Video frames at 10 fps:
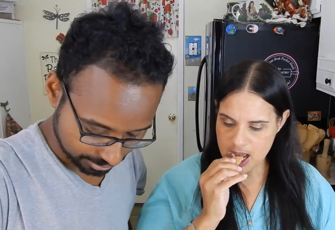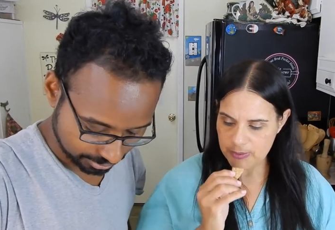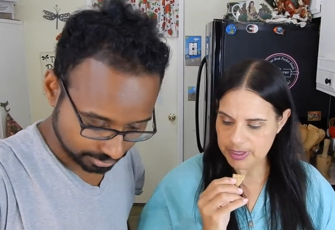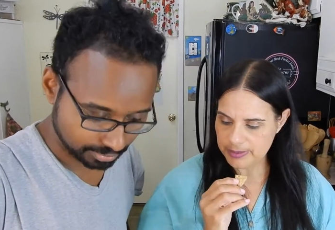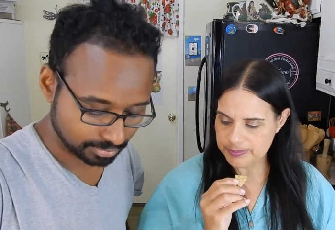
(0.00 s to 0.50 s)

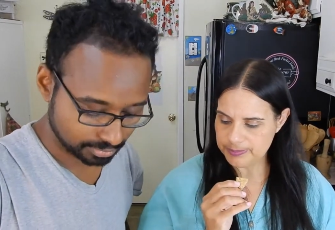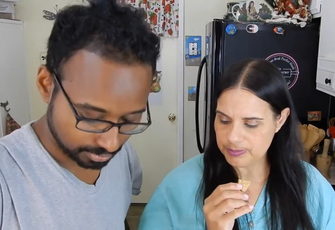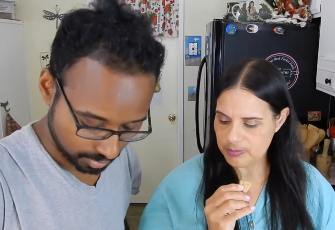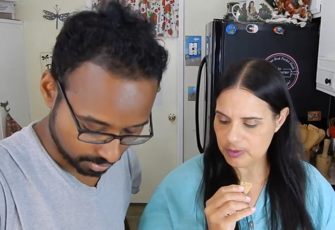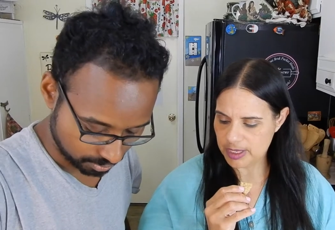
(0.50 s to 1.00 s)
Speaker 1: Ready?
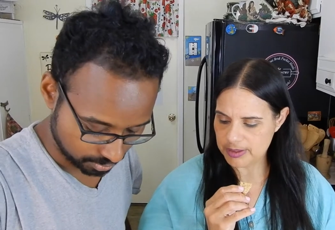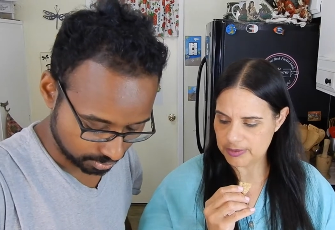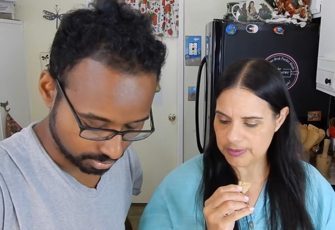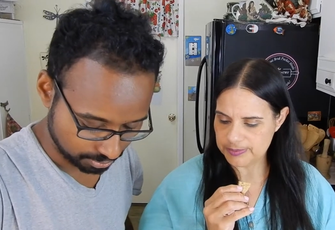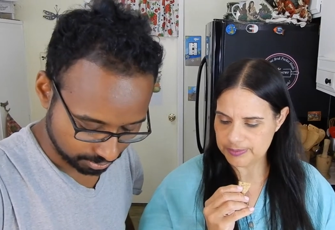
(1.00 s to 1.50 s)
Oh. Together.
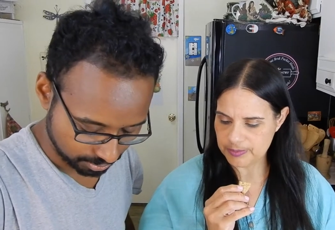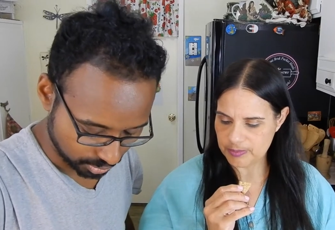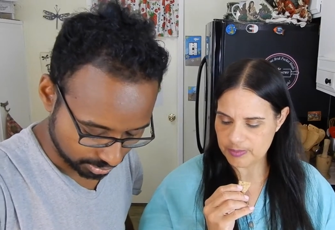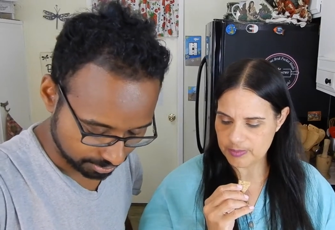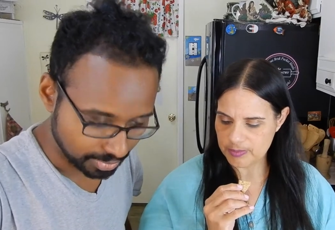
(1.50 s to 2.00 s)
Oh,
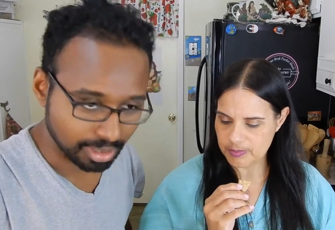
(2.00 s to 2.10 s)
hold on.